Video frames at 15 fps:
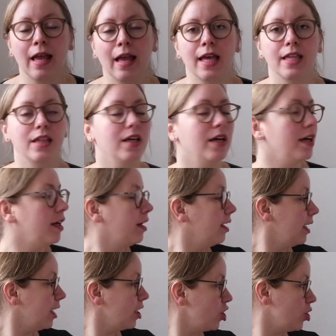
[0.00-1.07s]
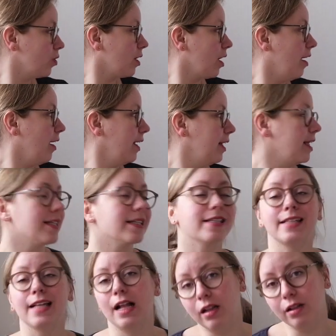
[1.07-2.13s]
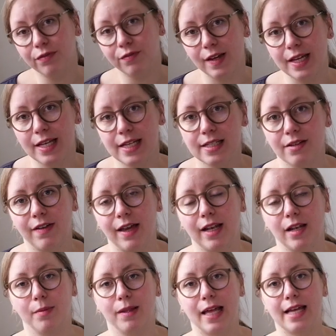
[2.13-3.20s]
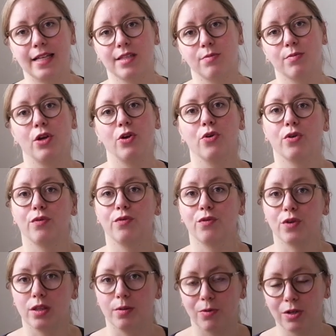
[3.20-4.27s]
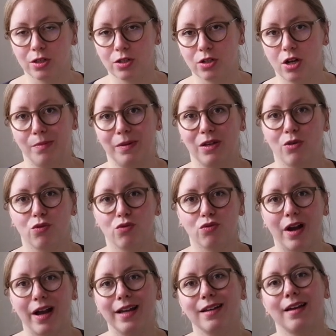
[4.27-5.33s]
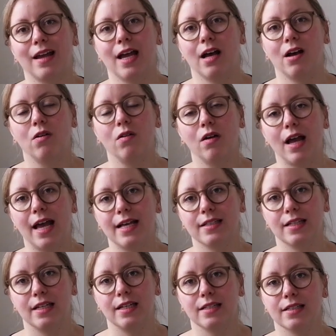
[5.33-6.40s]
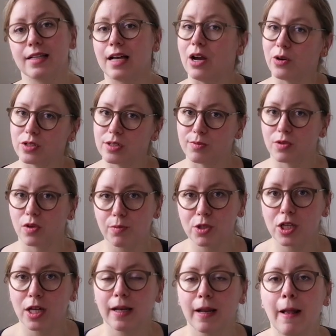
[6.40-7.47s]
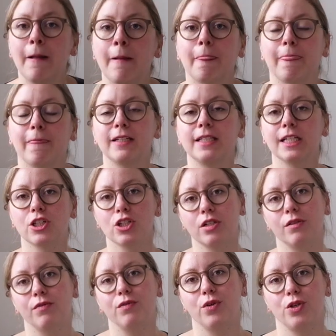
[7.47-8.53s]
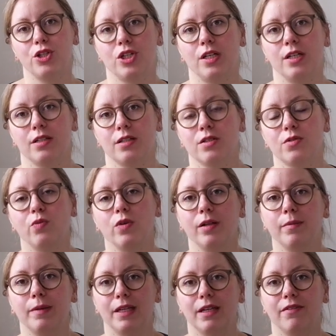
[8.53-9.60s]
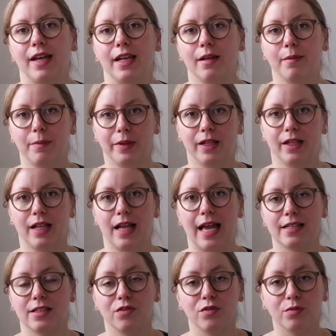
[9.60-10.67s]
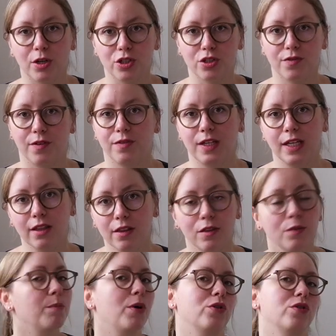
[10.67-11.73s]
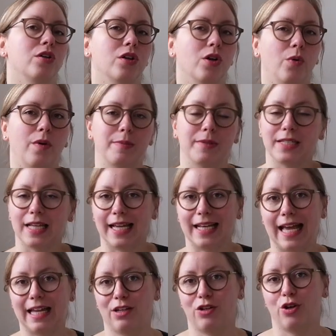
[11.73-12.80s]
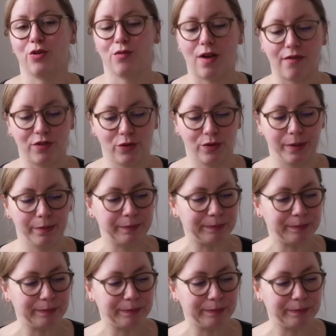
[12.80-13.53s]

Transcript: The issue 9 itself is available as a pre-order for the print copy right now, as is our subscription. The digital versions will be available as of March 15th, both on our website and on Ravelry.